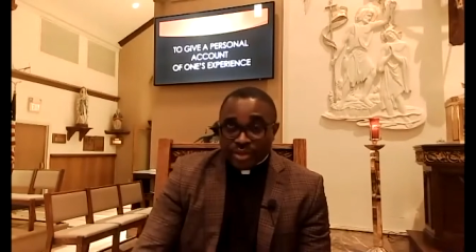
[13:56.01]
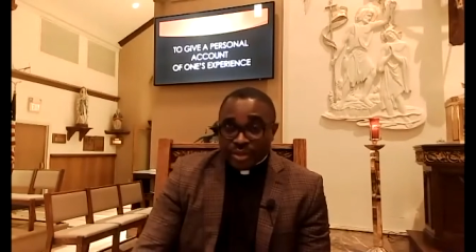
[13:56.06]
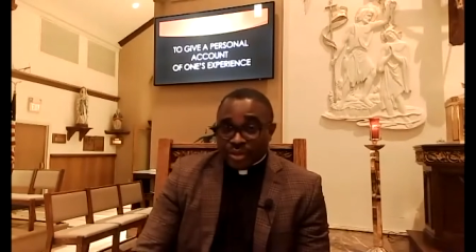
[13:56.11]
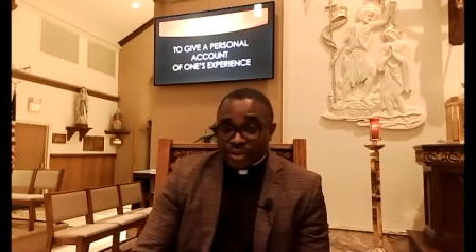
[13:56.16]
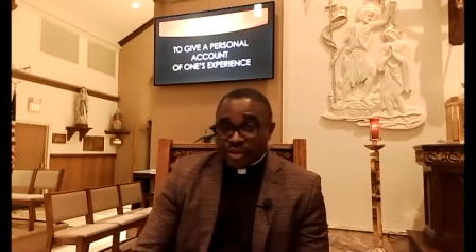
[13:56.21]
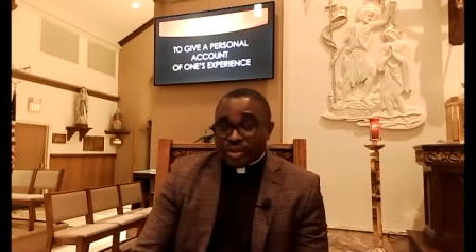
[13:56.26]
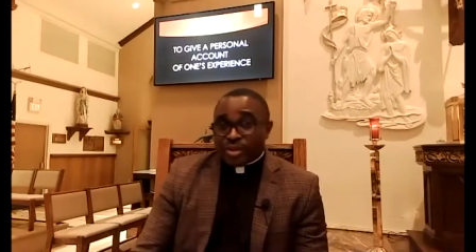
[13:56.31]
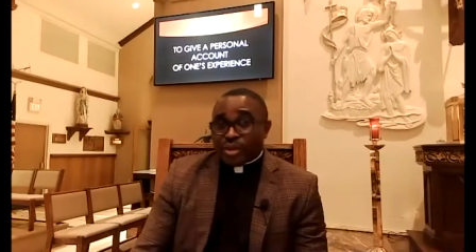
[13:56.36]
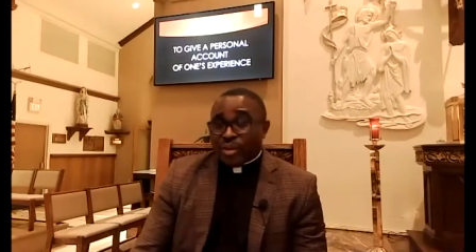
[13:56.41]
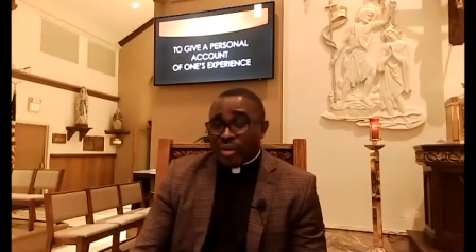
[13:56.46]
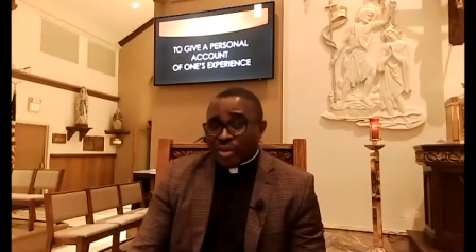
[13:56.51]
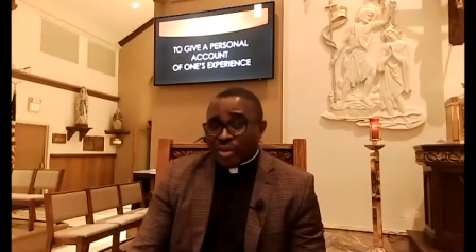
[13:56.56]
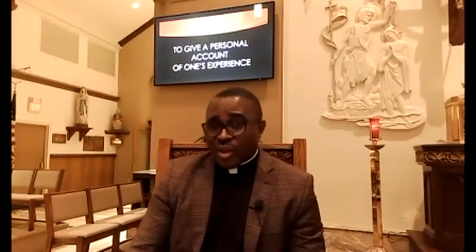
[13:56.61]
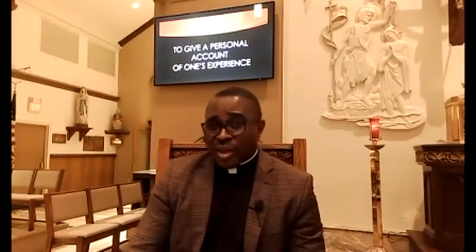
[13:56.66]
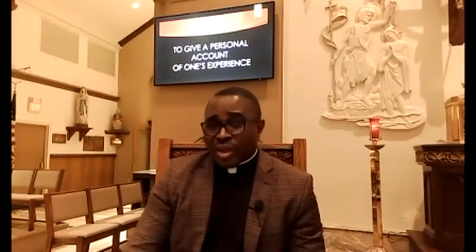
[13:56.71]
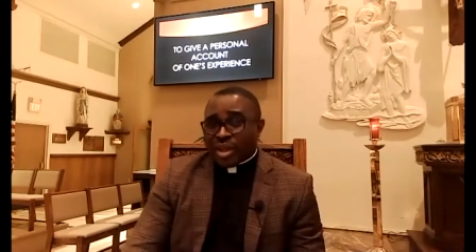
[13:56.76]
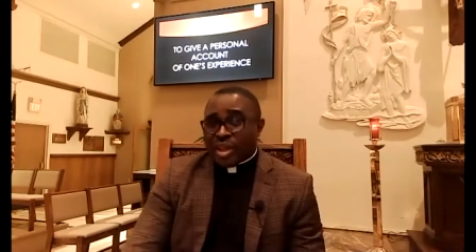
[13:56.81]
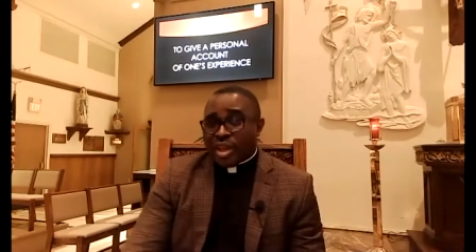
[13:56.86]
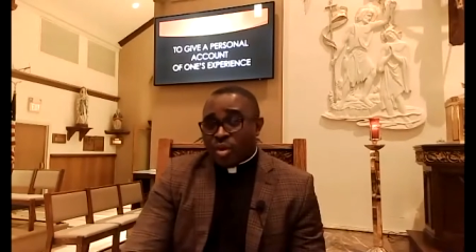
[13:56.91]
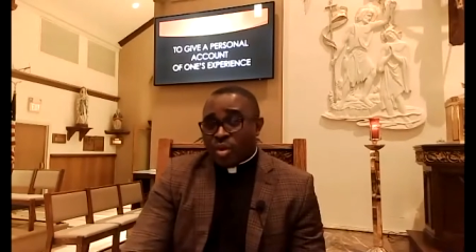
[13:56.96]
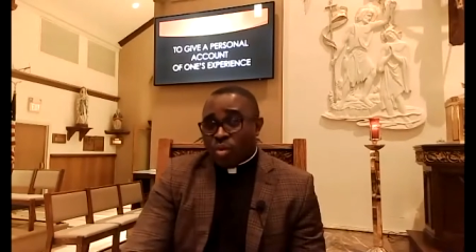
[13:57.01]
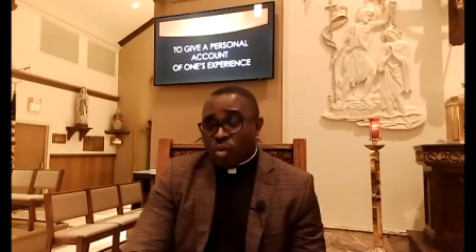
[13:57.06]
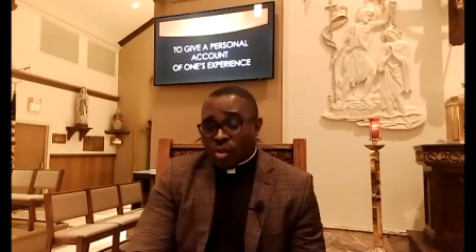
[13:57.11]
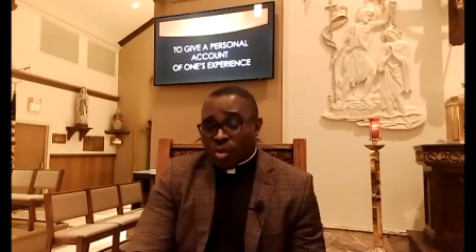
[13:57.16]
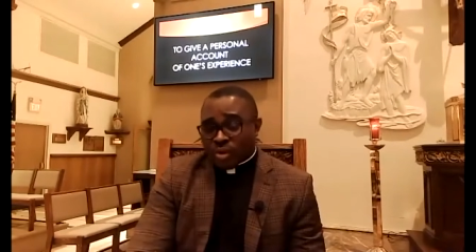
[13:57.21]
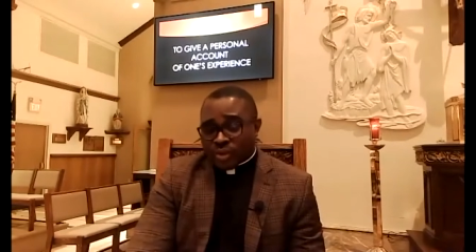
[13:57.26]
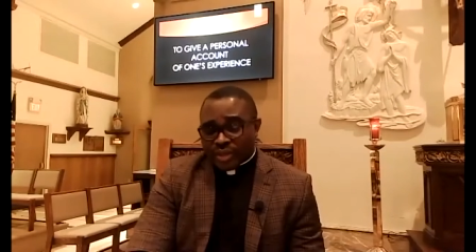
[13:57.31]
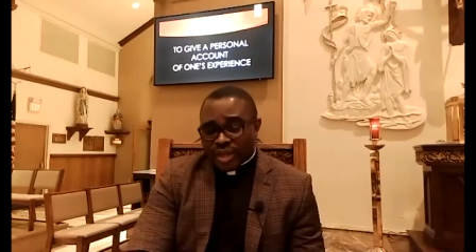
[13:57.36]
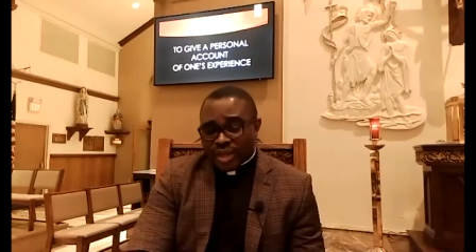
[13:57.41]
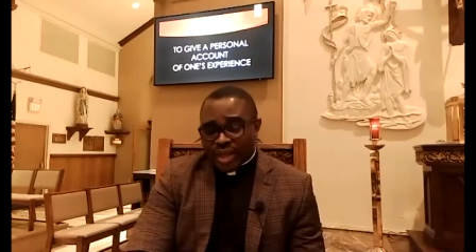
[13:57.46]
to some of the key
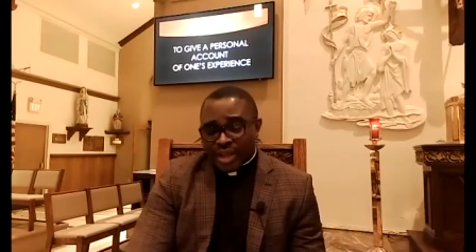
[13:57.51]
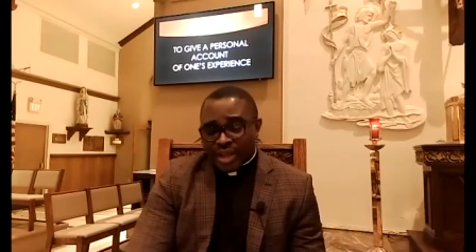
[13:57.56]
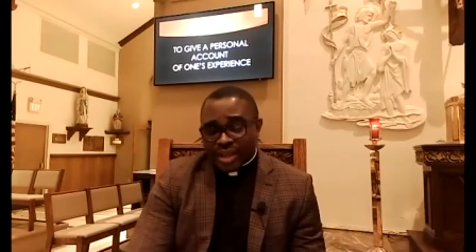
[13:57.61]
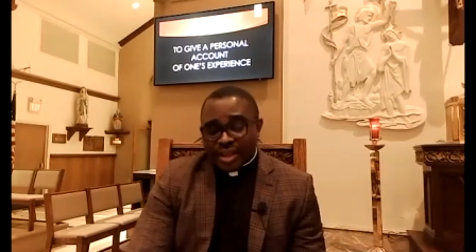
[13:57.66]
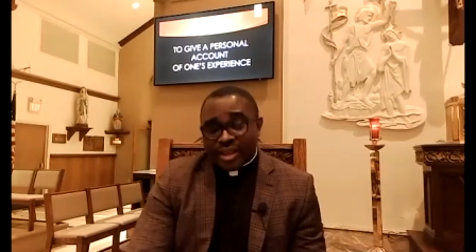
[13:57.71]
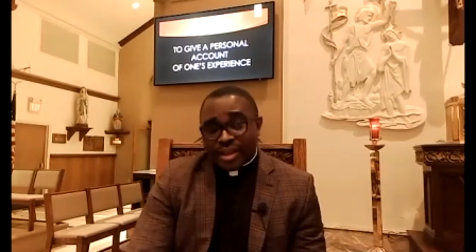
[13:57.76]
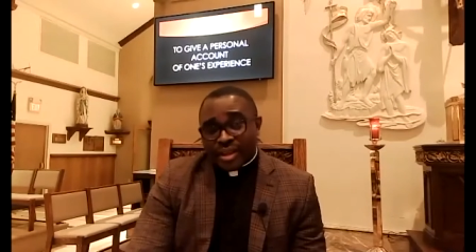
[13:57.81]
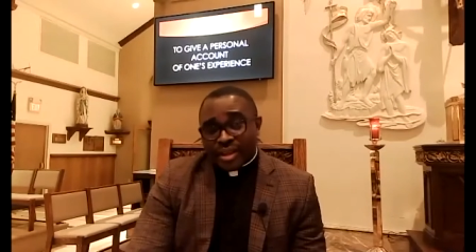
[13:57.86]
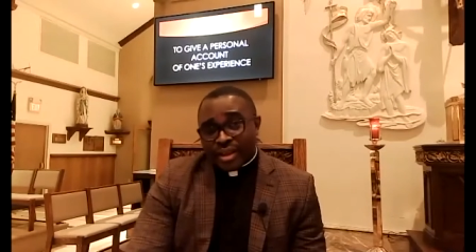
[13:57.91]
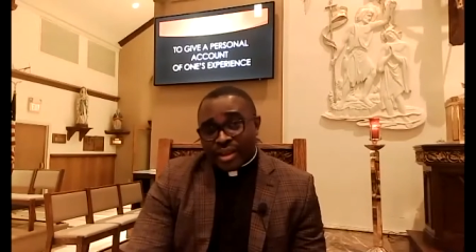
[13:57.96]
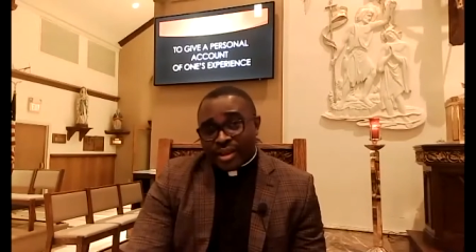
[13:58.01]
words there.